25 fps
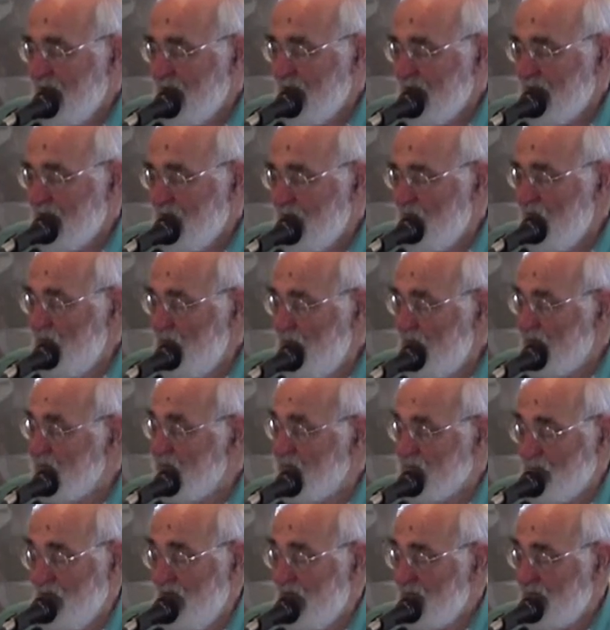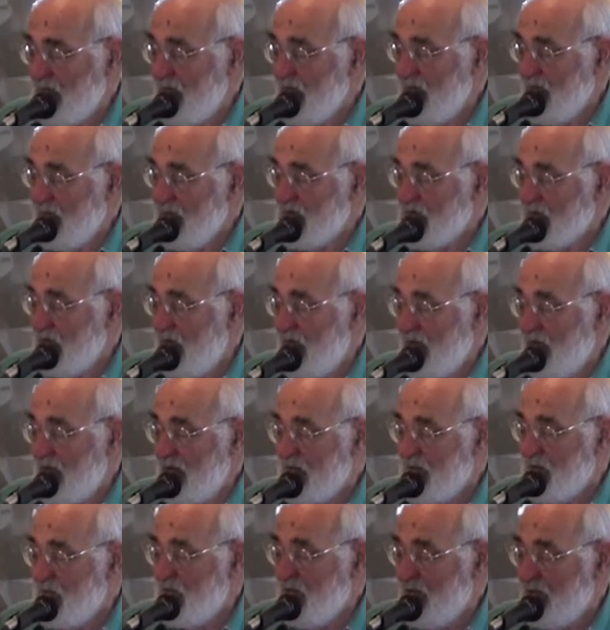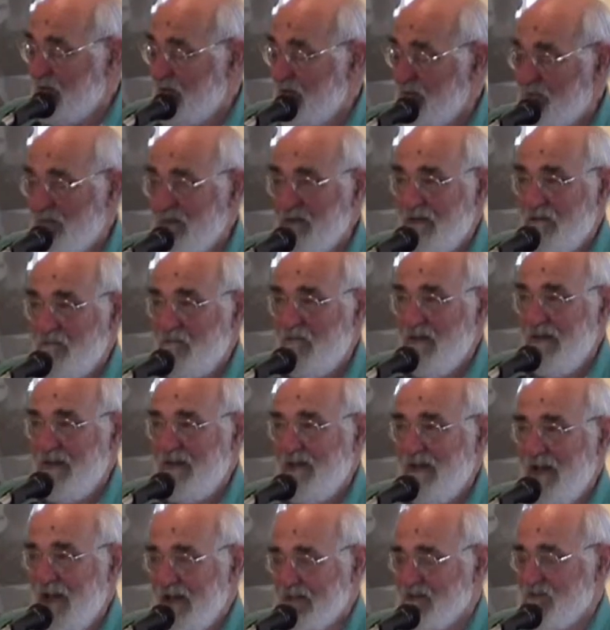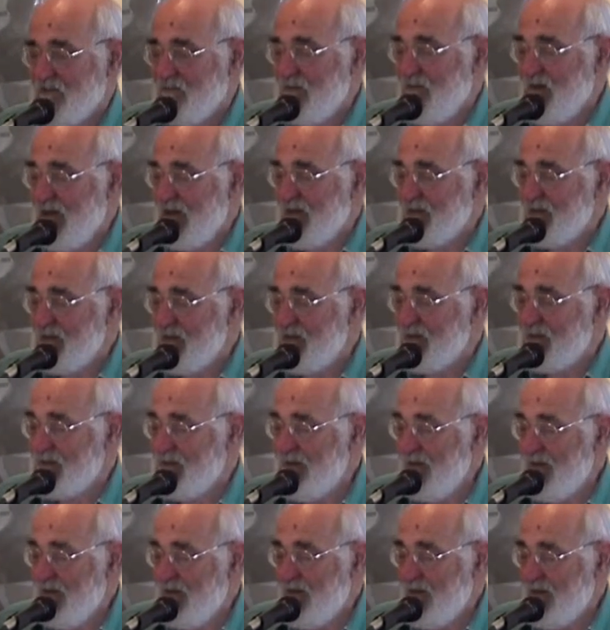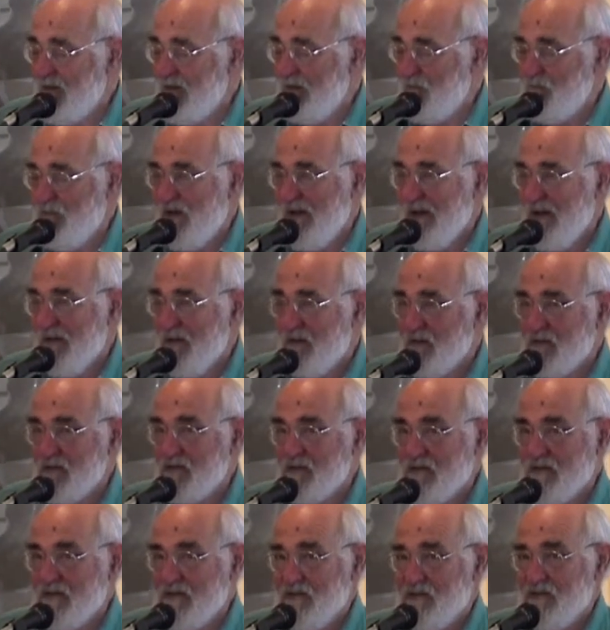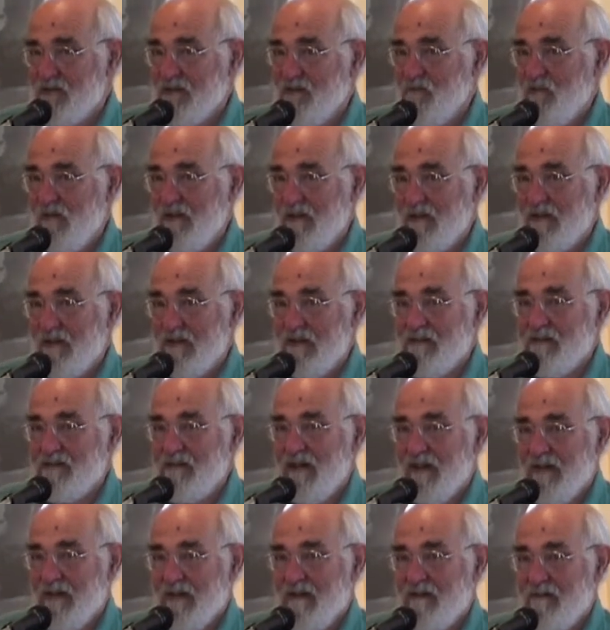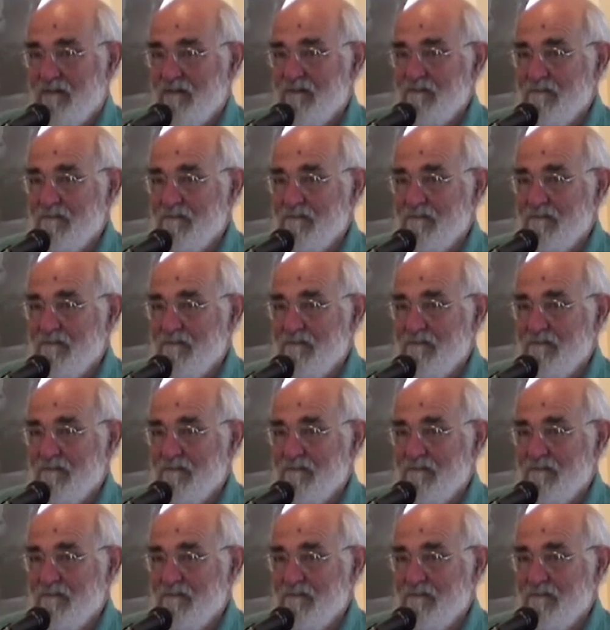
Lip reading: and all the swelter and the slogging's worth it when the red lust rises and the bayonet's thirsty work gets done.